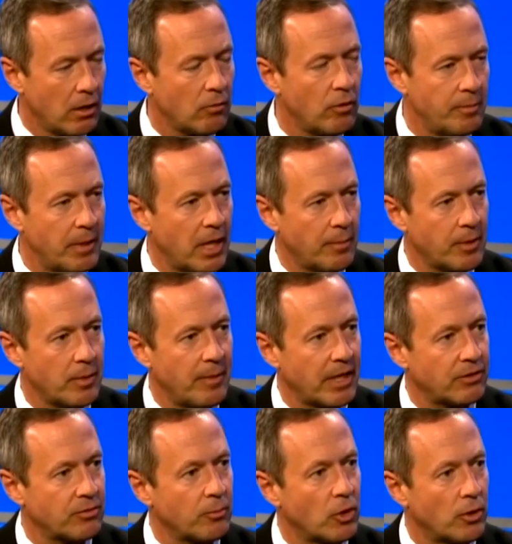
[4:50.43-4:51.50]
we've been able to make
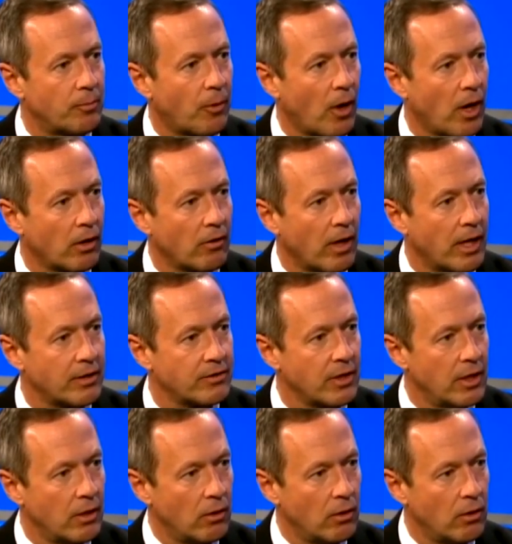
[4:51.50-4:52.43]
some good progress.